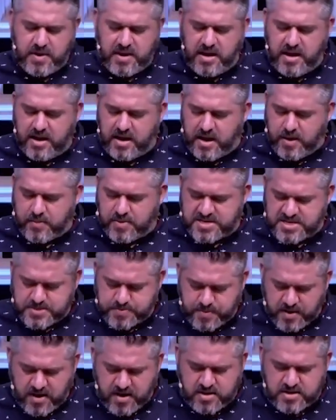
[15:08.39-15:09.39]
We need a
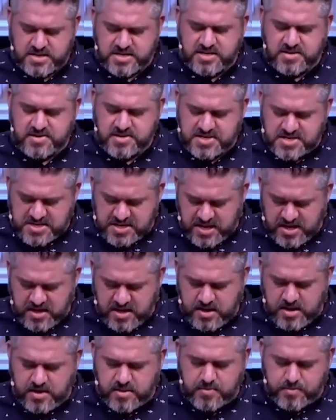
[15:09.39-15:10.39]
response to the
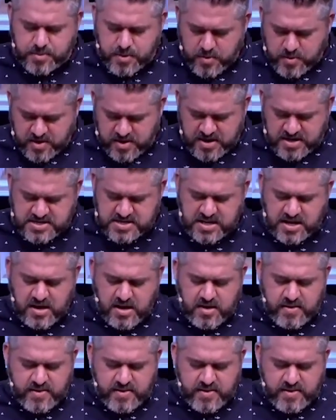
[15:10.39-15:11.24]
sin and the brokenness